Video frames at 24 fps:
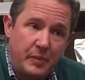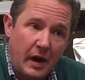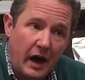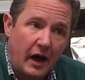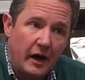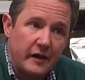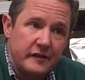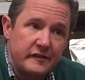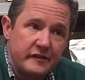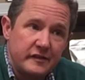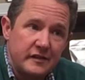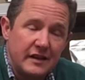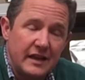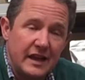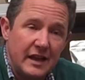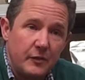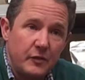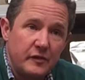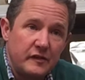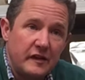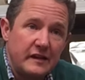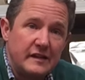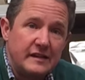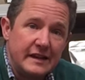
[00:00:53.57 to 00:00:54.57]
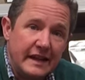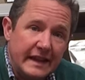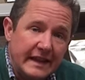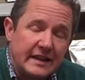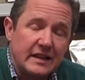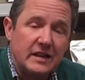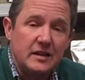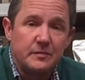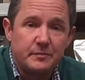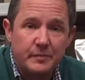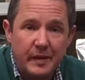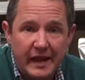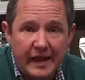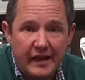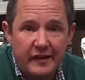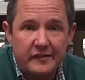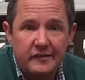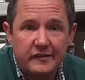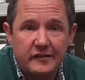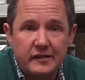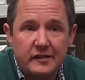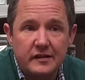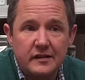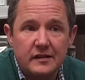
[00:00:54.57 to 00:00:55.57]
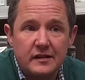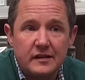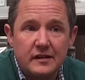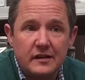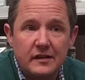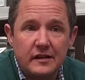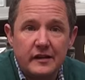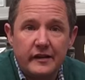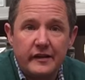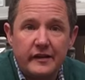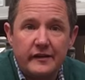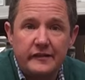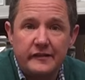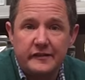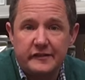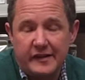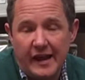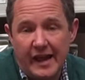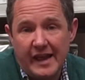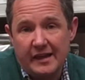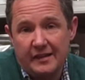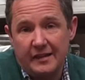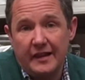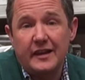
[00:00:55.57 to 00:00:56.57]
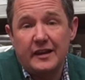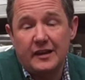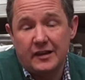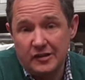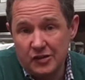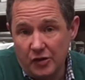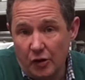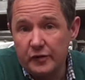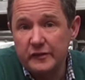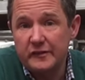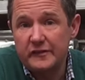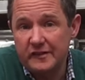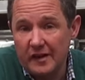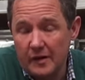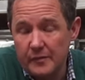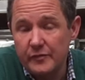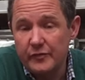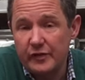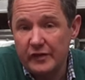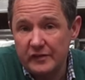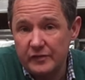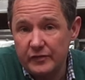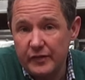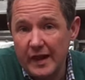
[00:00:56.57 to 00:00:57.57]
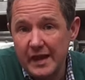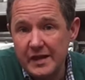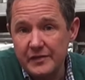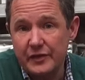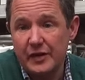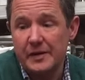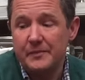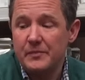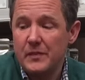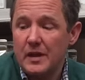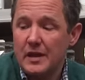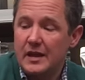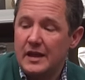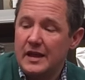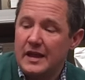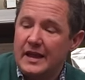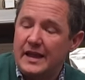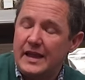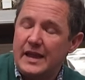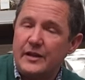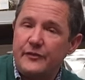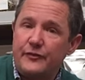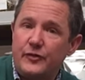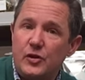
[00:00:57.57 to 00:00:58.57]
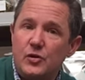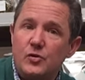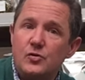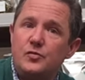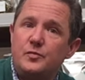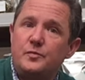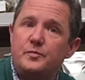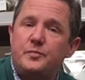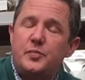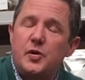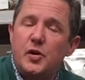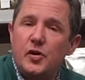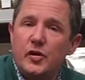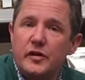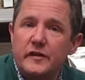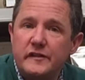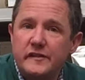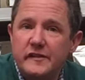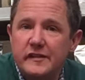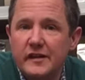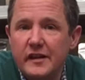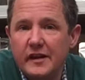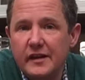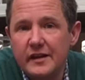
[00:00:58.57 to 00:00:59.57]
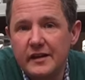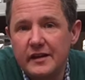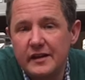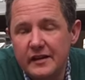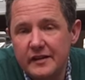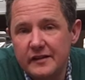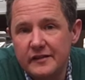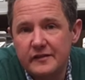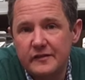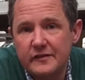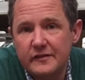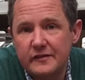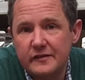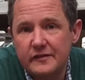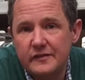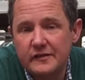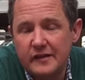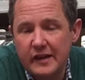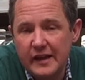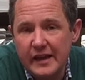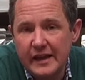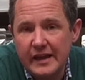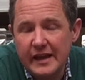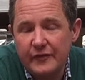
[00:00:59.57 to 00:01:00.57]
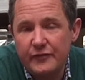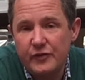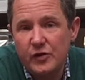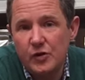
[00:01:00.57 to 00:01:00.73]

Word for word: But it was a little bit stale. It lost some of its flavour. If you put tea,